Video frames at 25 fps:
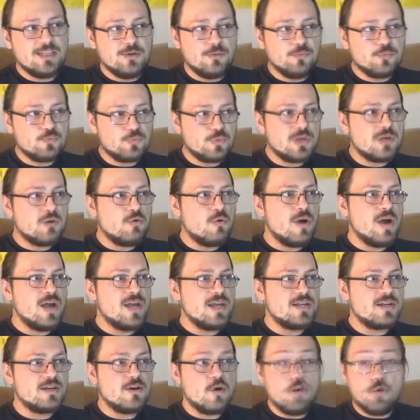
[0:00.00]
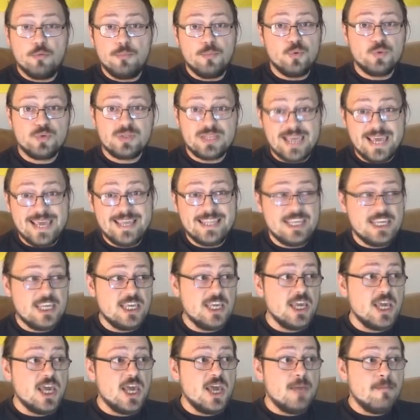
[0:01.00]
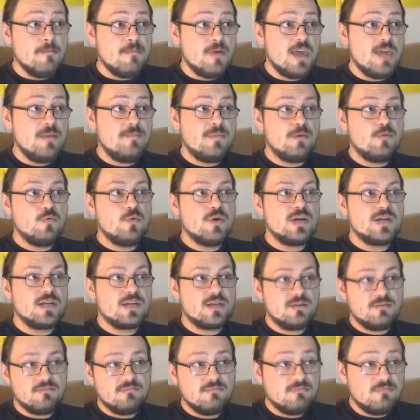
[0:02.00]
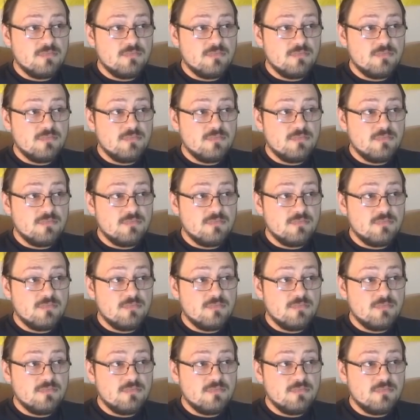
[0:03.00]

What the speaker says: don't require almost any paperwork,